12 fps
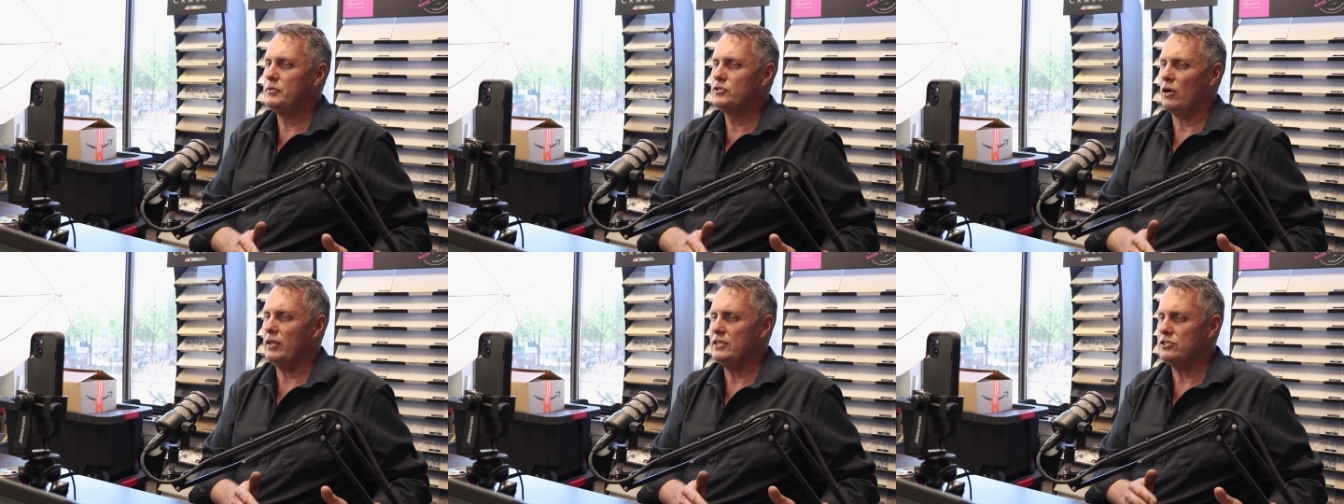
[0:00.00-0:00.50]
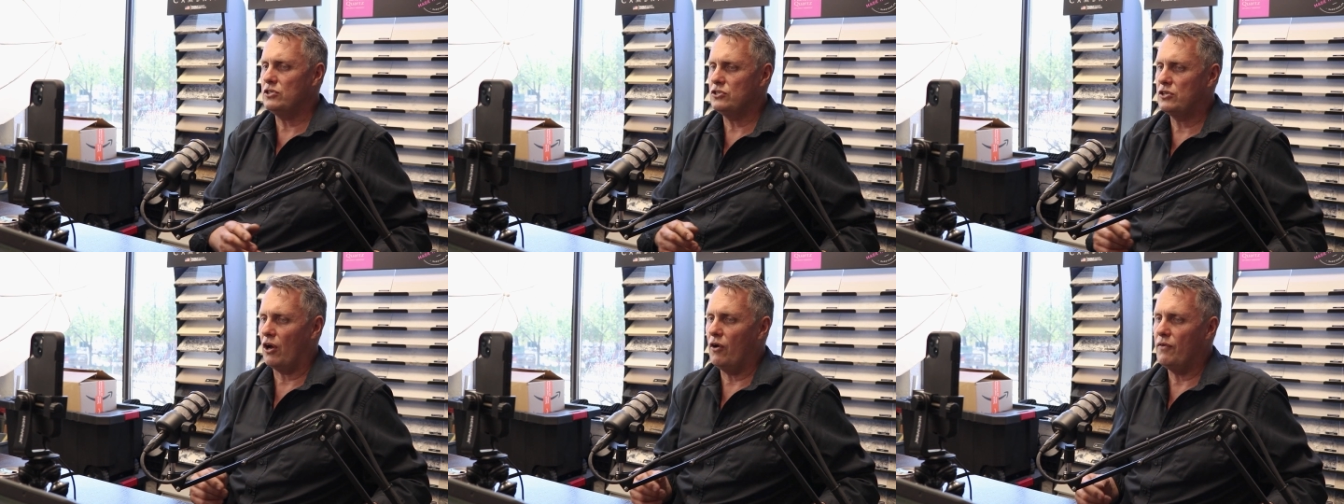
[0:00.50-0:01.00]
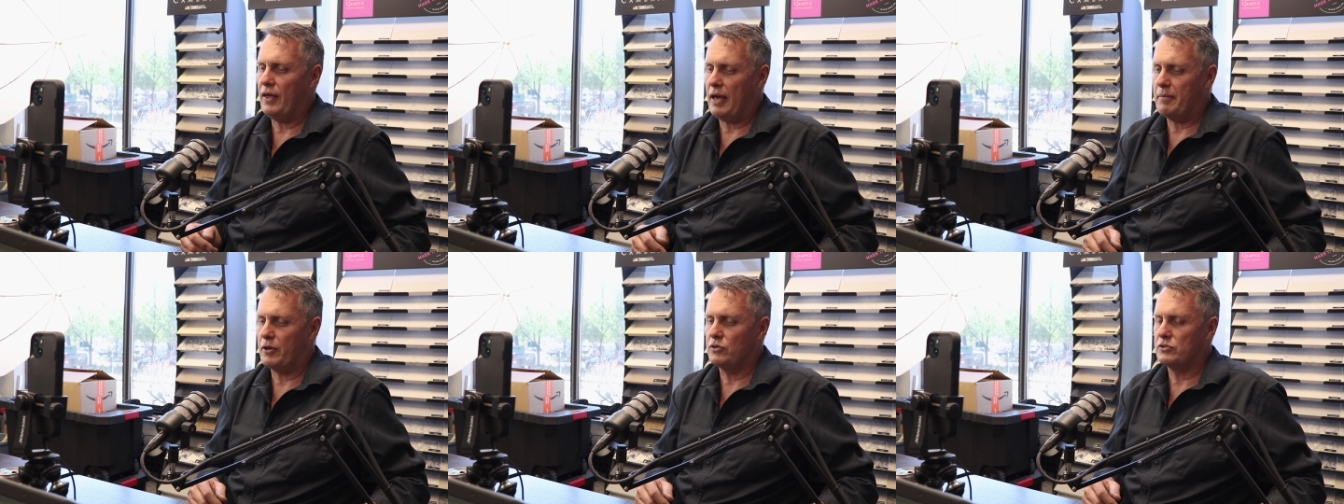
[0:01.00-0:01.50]
so let's just go
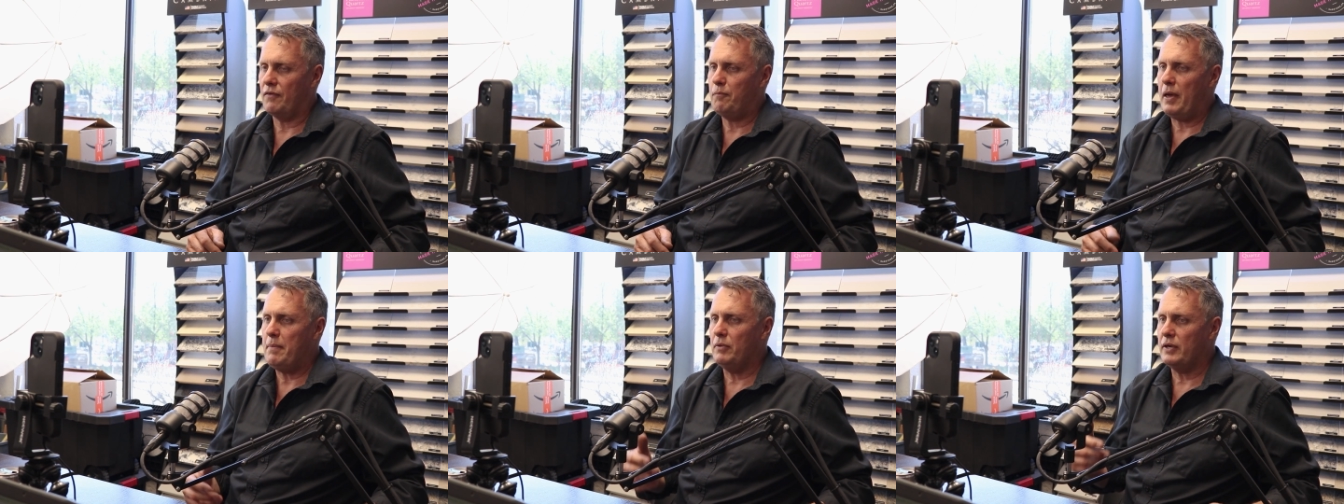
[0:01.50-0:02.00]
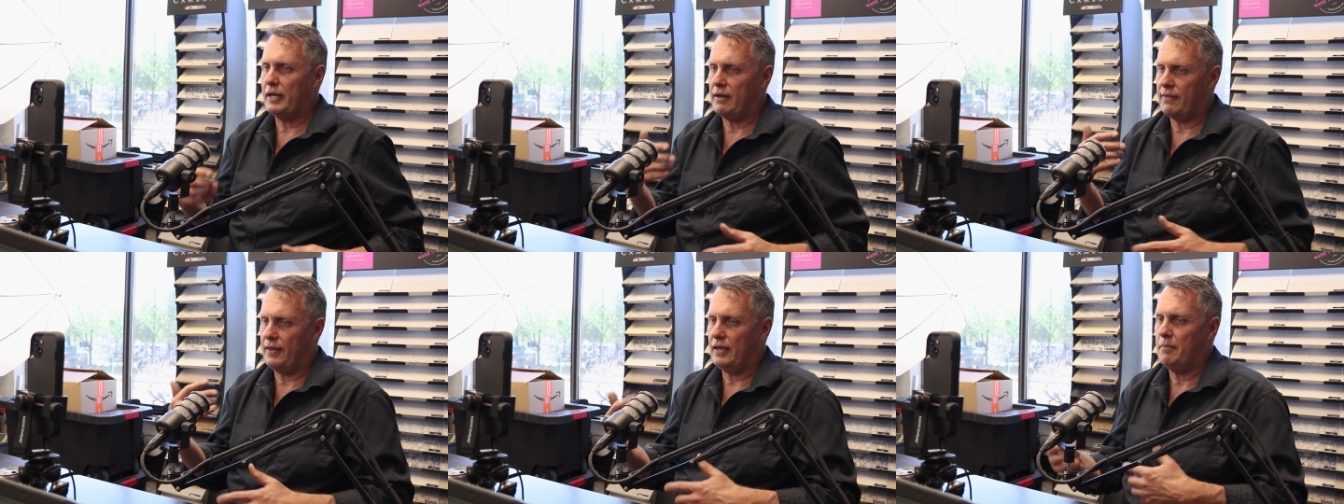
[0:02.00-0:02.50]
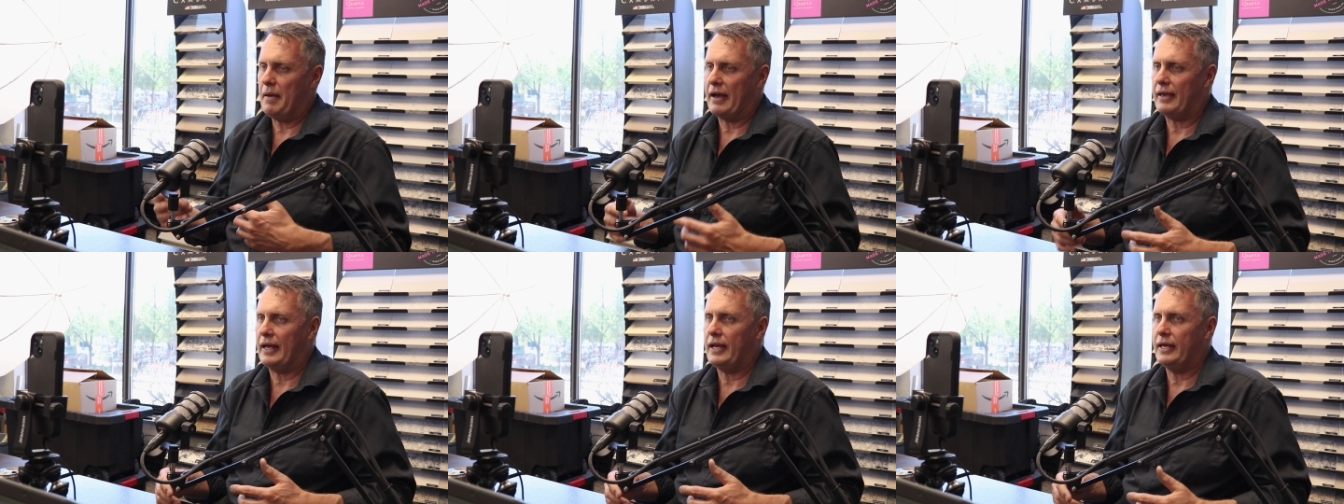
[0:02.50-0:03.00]
there because if people are going to think
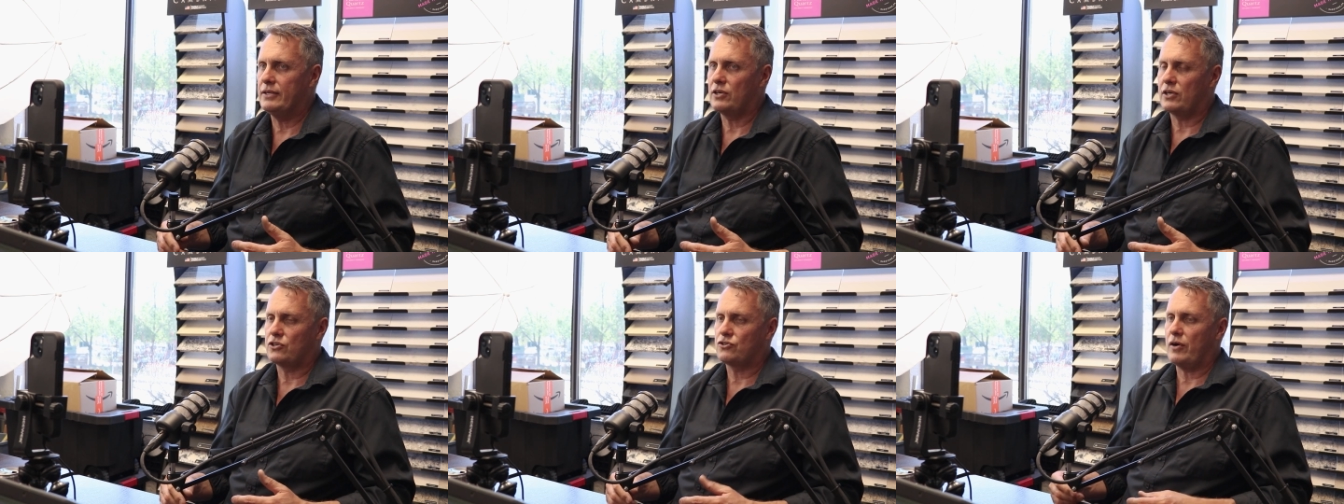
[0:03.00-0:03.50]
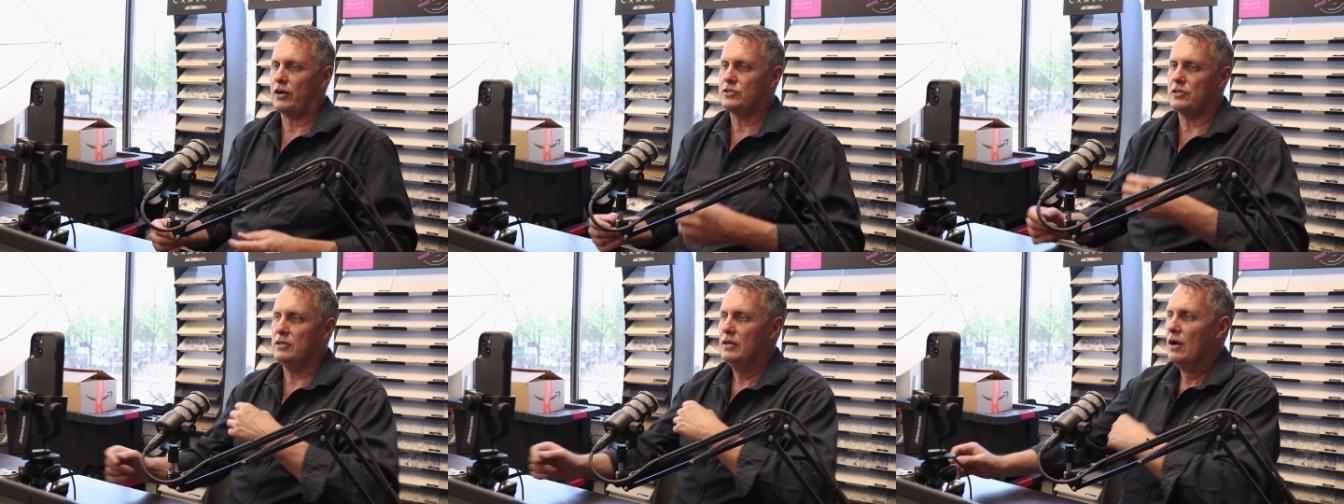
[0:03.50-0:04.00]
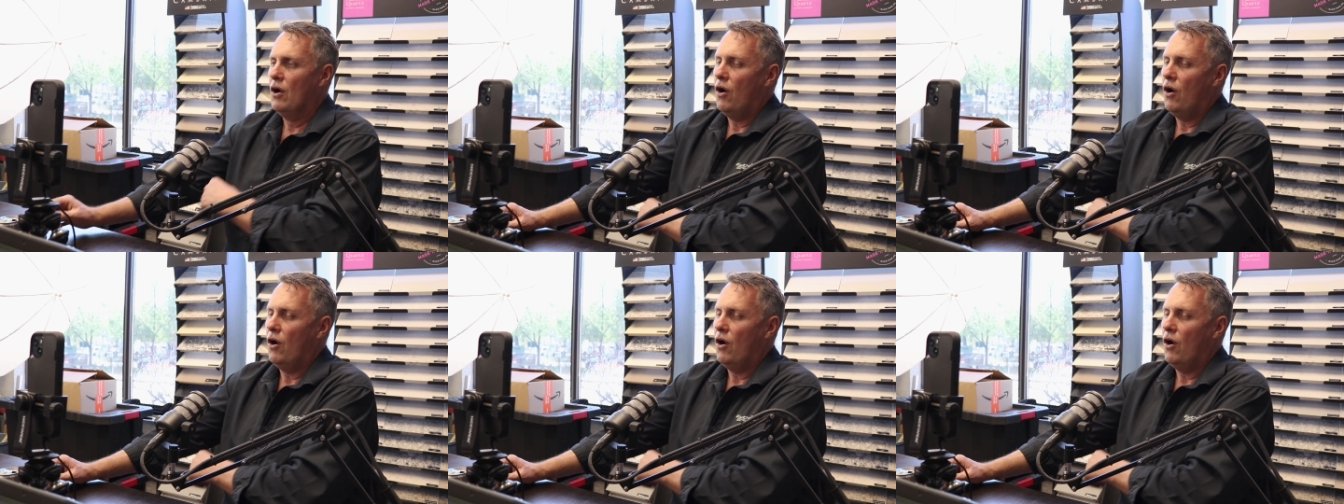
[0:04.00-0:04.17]
about getting into construction,